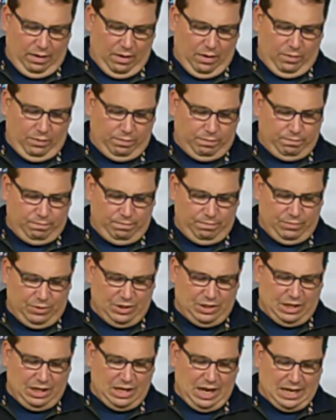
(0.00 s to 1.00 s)
you know,
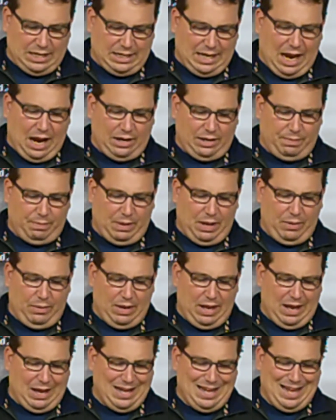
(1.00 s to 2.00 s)
just to test it out, to play
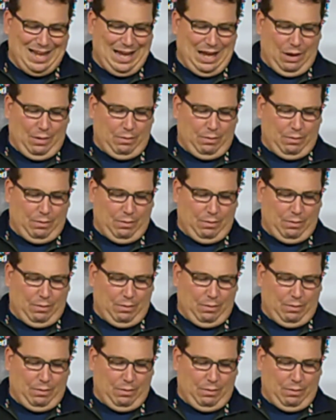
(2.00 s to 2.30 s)
with it.